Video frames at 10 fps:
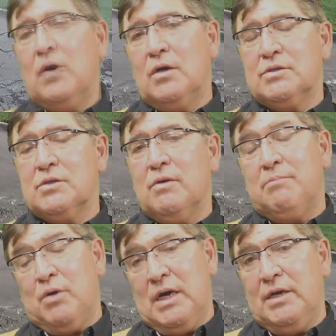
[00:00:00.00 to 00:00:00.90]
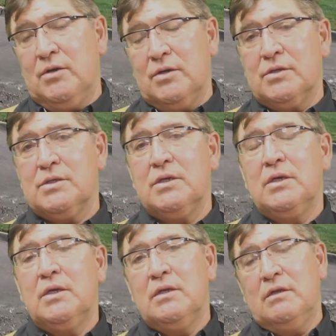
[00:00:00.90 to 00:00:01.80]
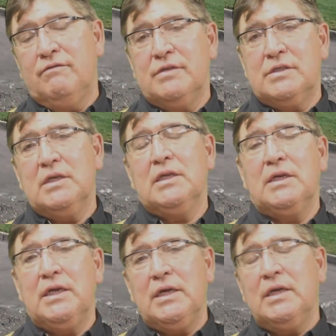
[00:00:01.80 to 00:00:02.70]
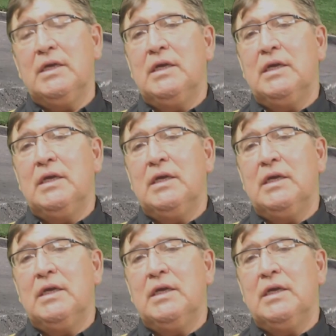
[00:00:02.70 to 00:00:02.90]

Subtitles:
Also at Pinehurst, the facility